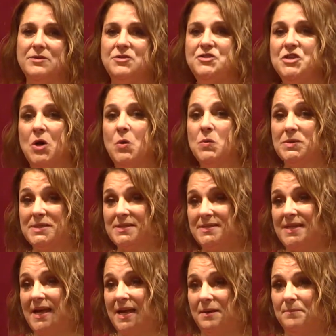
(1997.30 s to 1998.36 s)
Don't
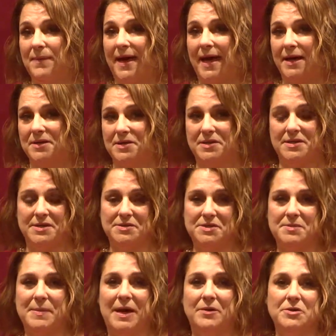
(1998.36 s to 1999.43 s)
say bad things
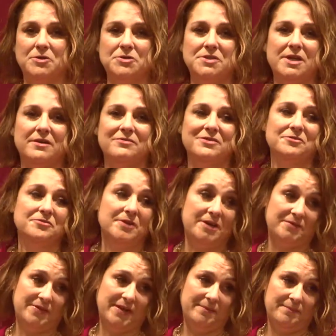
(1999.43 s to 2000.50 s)
about yourself in front
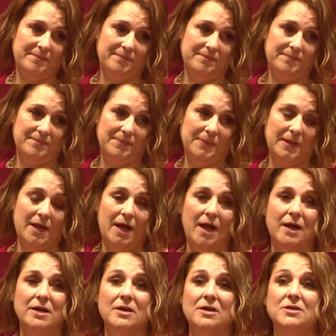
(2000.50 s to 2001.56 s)
of them.
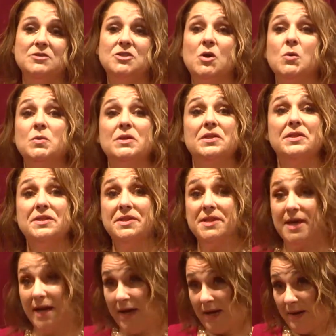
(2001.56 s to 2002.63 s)
Don't
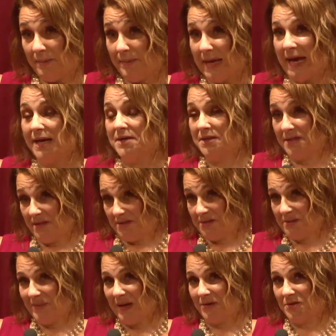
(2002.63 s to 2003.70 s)
think bad things
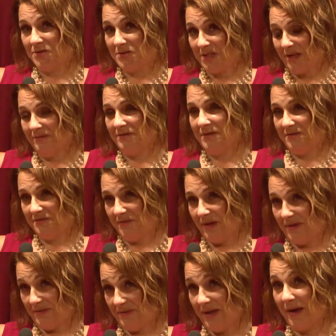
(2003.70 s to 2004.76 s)
about yourself in front
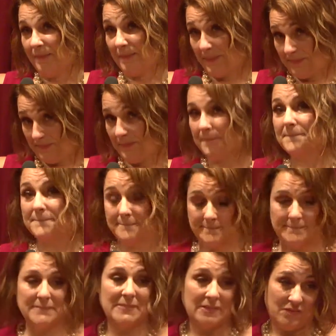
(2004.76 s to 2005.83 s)
of them.
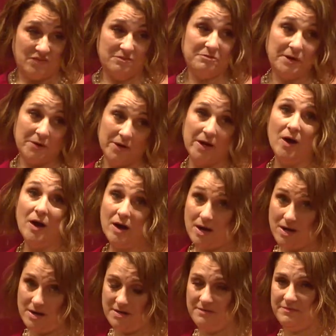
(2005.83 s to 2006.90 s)
Very
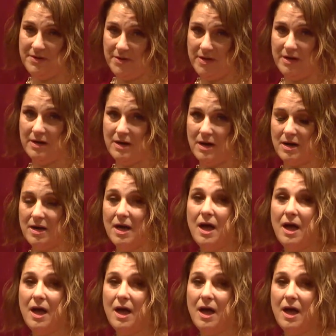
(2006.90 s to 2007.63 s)
hard, very hard.